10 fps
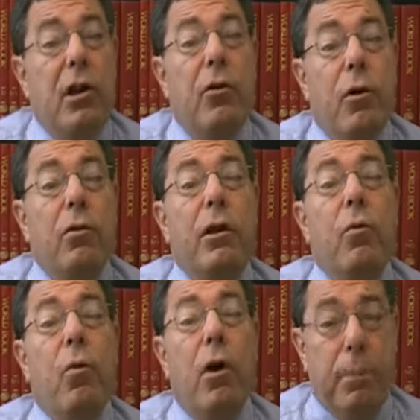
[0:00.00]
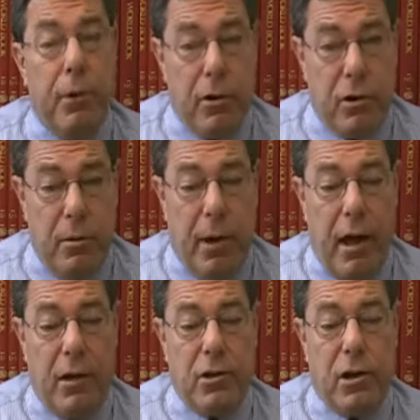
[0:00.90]
when only one person
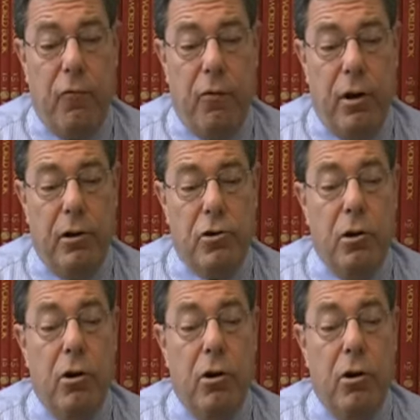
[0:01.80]
buys coverage,